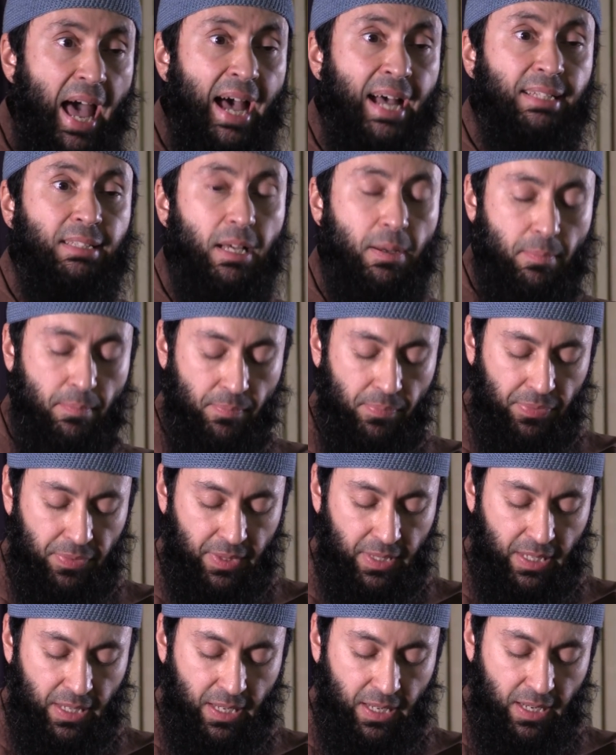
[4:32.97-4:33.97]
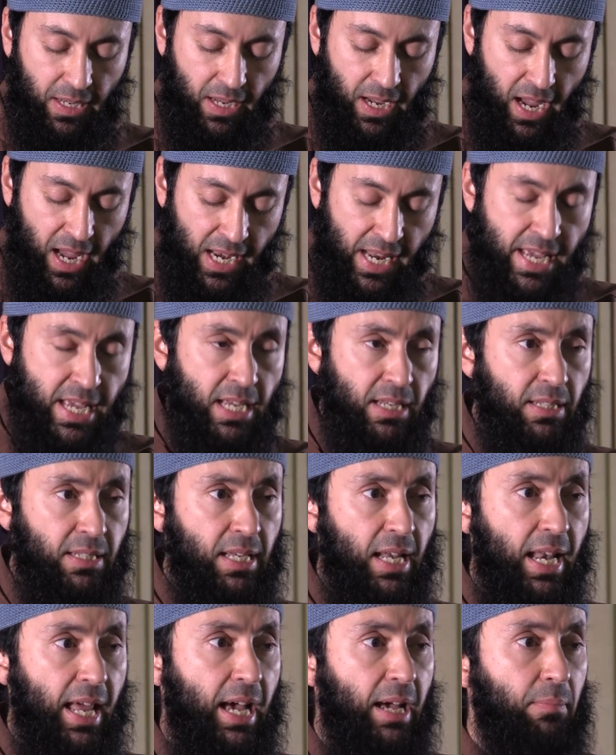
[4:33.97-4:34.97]
Adam alayhi
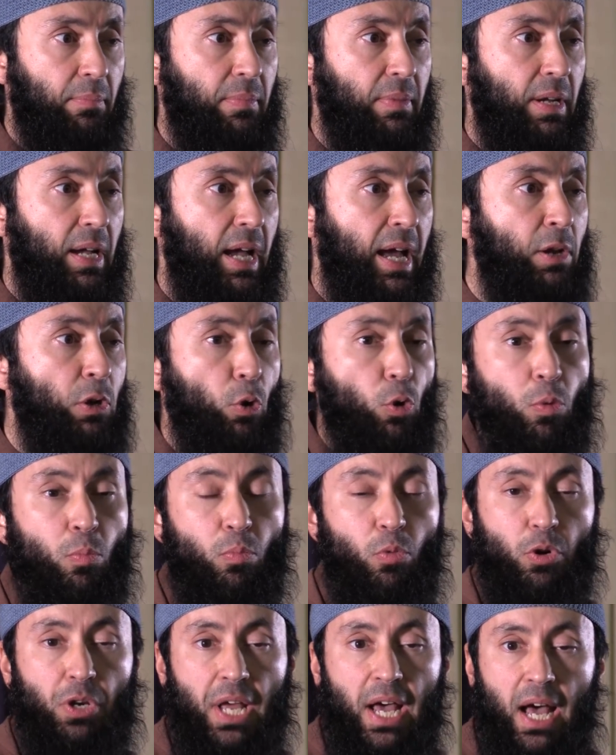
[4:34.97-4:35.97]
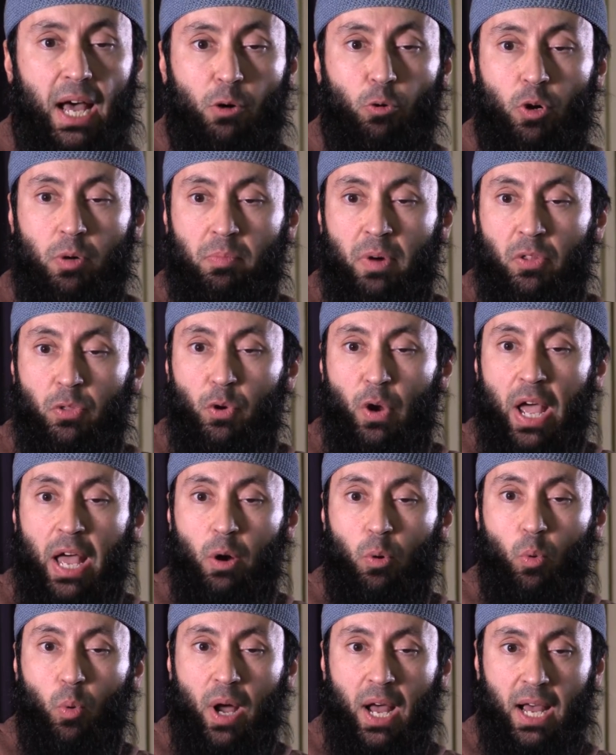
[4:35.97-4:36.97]
salam and Ummuna, our mother
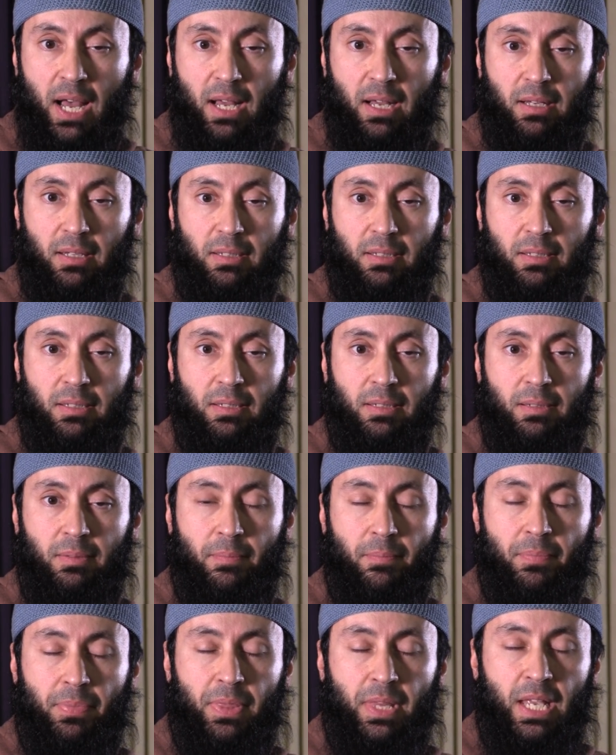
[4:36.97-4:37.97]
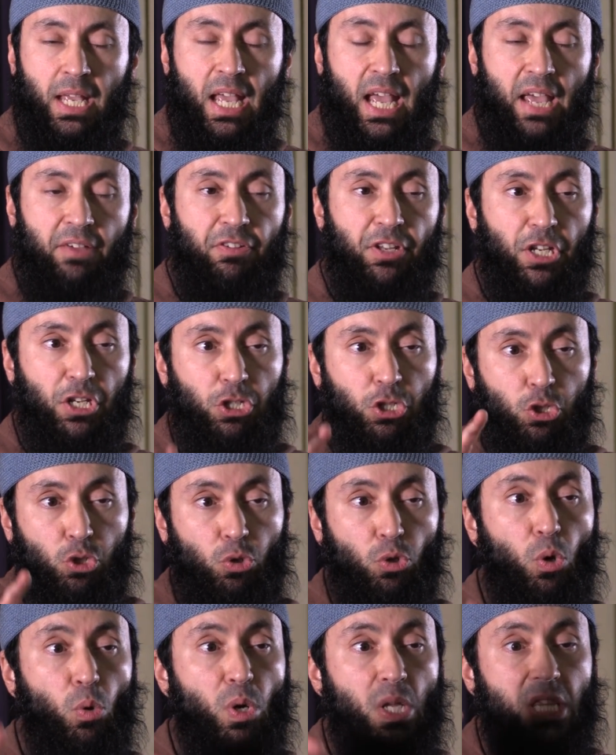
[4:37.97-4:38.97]
Hawa, if it is
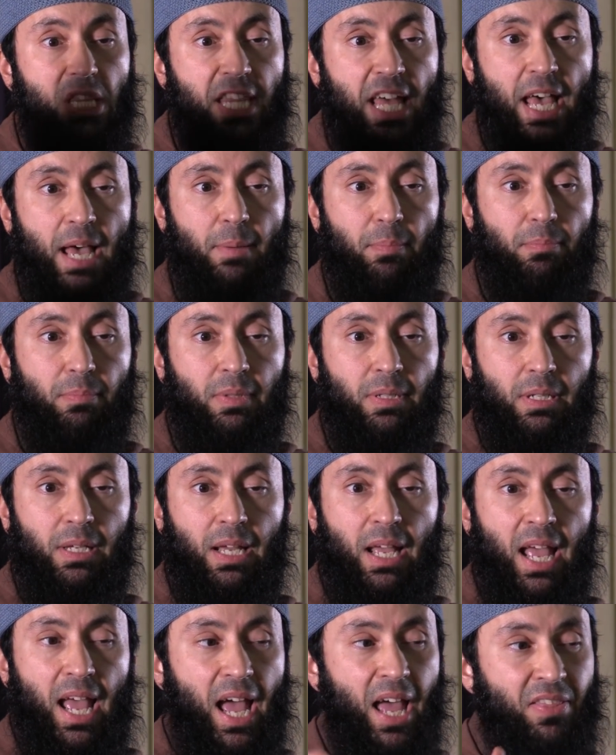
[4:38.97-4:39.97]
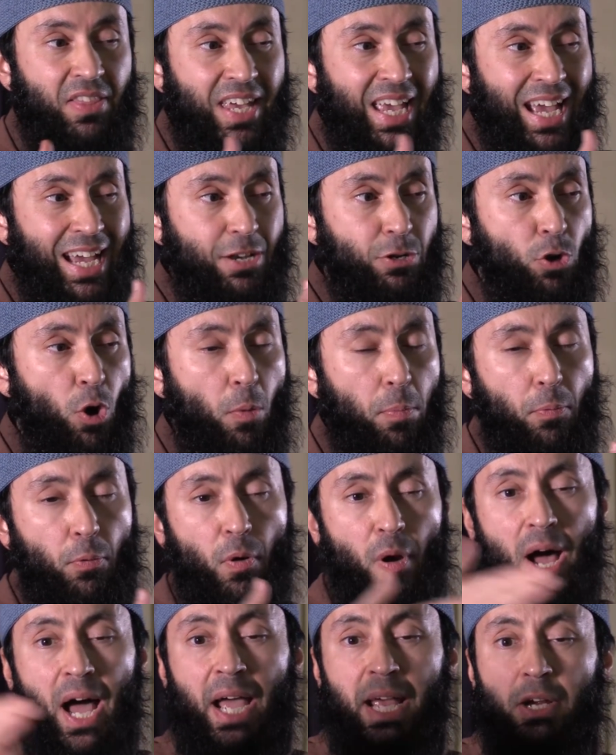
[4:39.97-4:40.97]
true with them and they had no
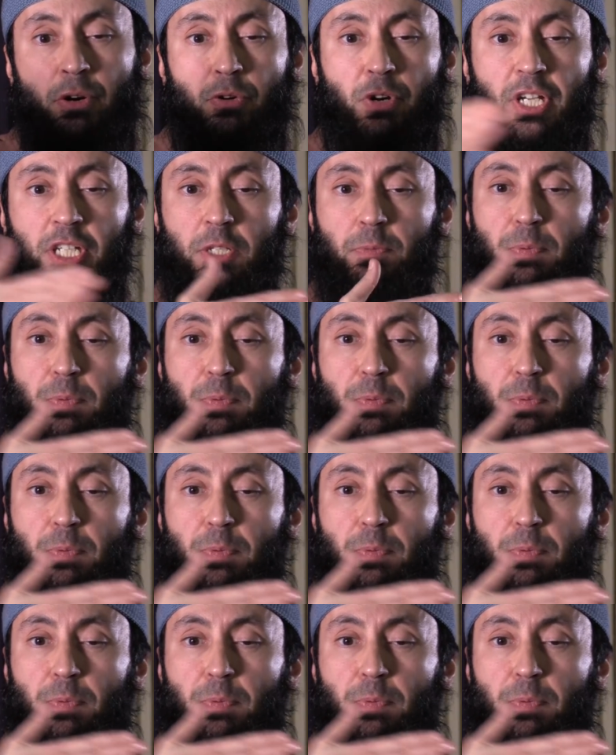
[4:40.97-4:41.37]
prior